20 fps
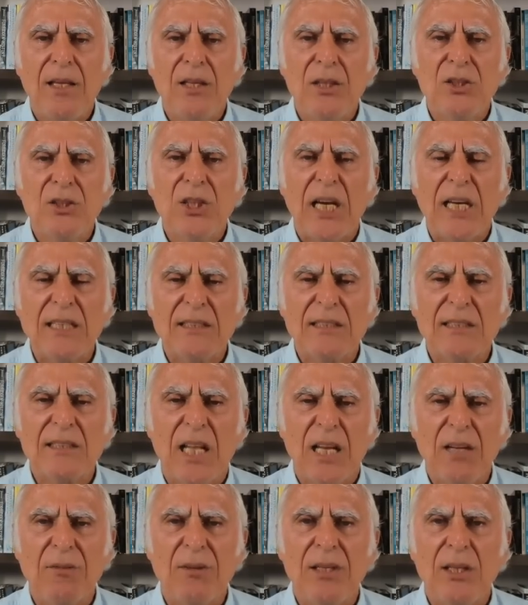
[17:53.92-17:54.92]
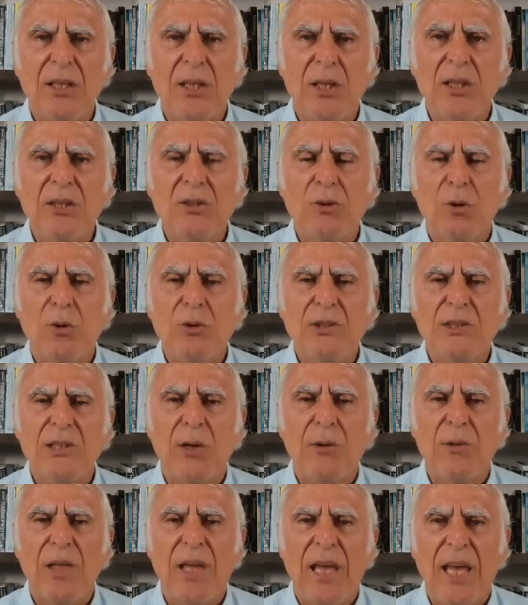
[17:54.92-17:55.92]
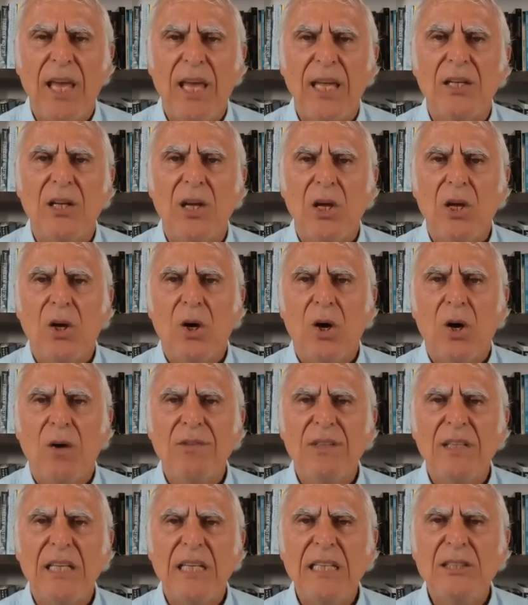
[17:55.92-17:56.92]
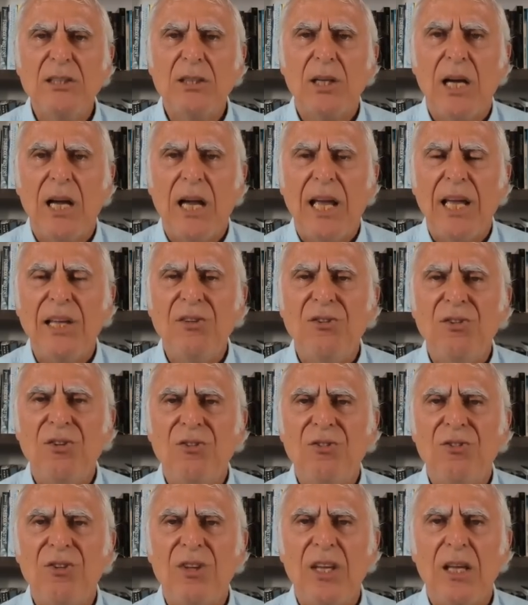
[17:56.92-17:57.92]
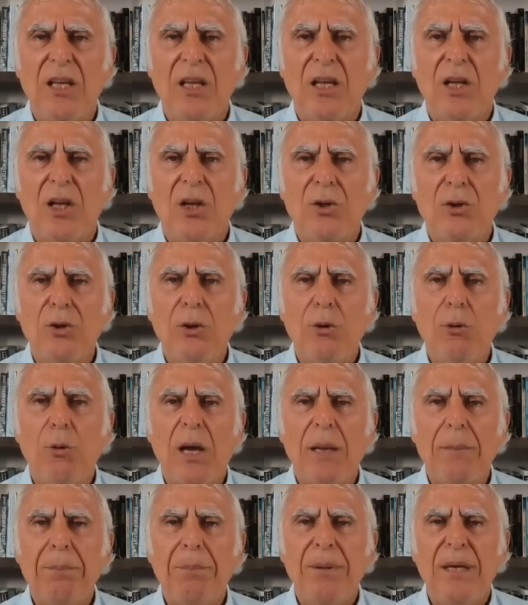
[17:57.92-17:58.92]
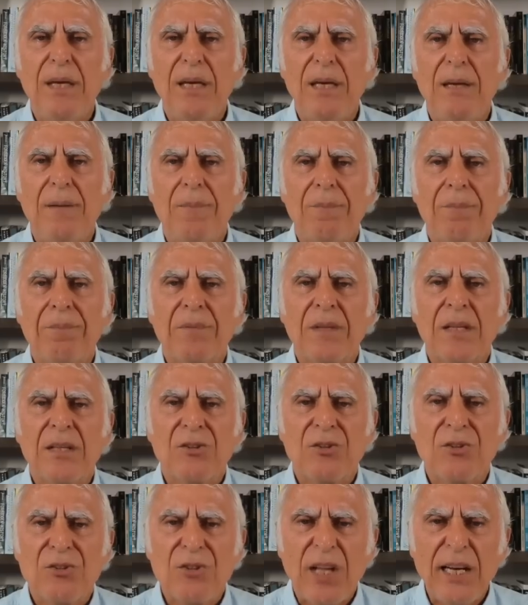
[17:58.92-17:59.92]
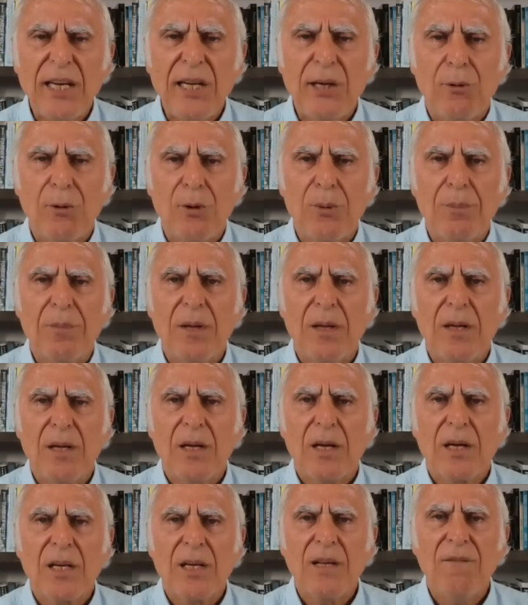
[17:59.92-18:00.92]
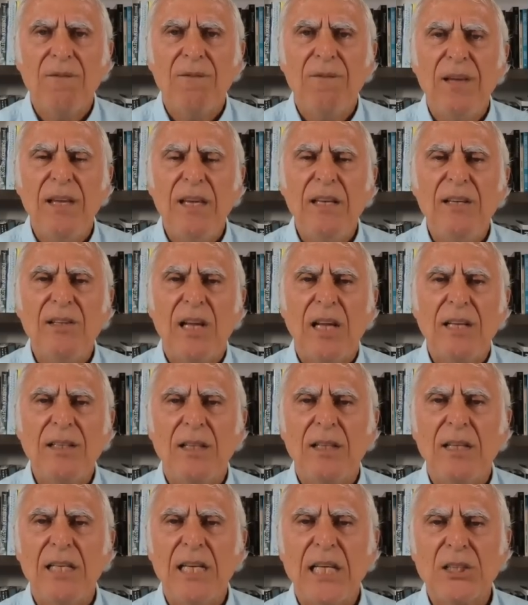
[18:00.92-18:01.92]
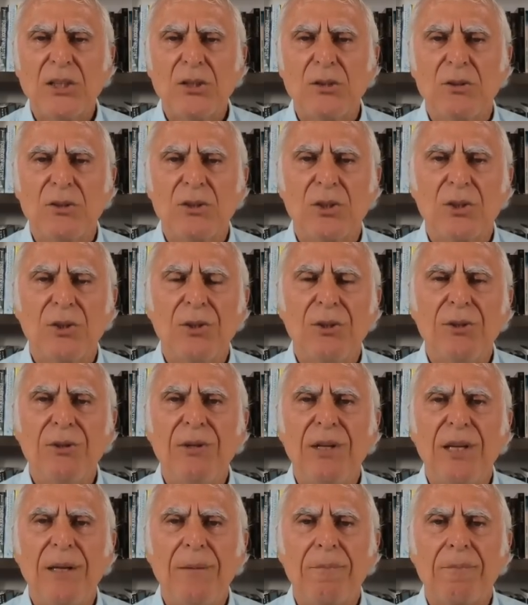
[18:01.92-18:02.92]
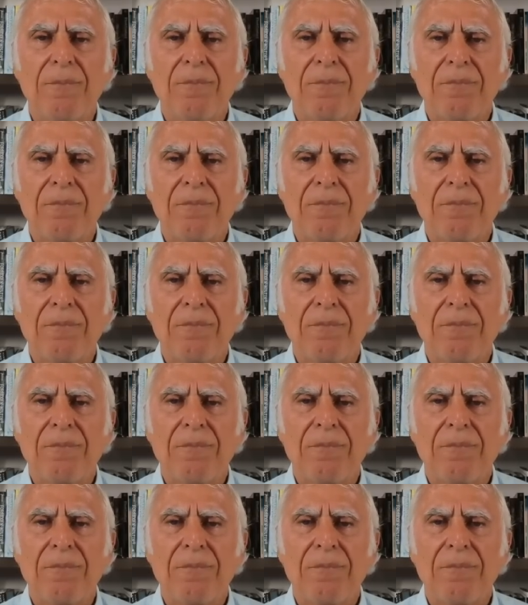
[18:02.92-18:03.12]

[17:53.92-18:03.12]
Jake Sullivan is also the head of an interagency UAP study group convened under the National Security